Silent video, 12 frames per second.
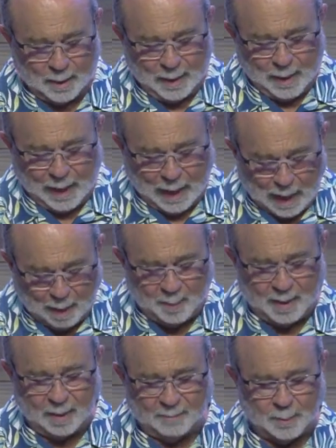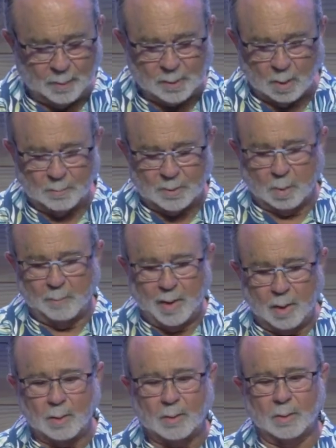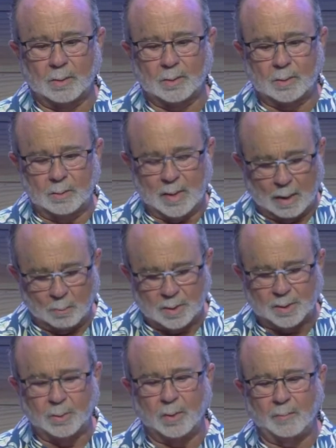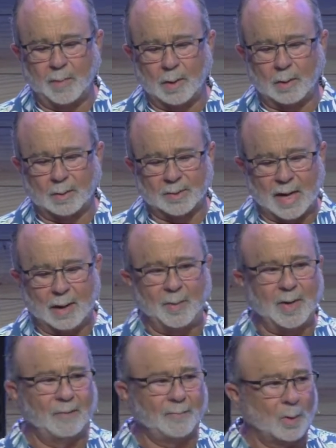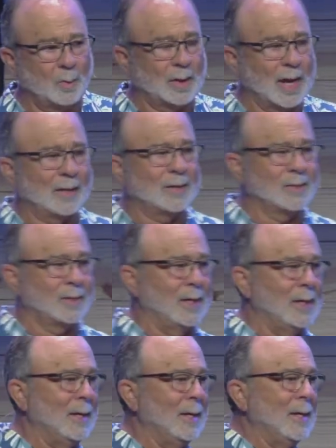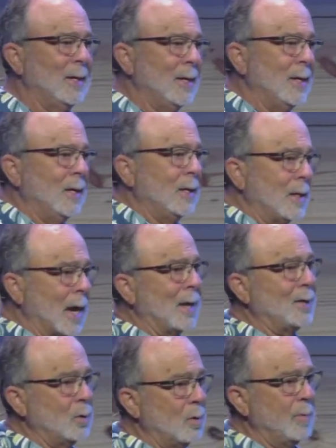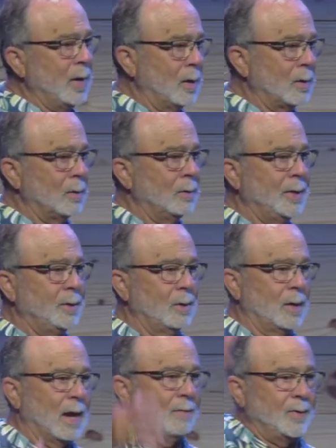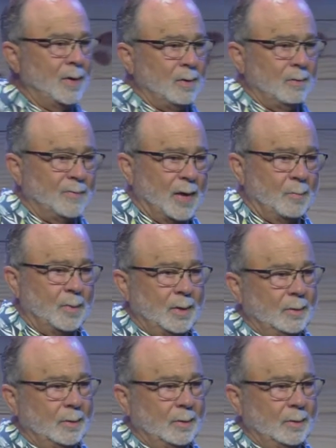How many of you, so miracles, God was doing miracles. How many of you would like to see God do a miracle in your life and in your family?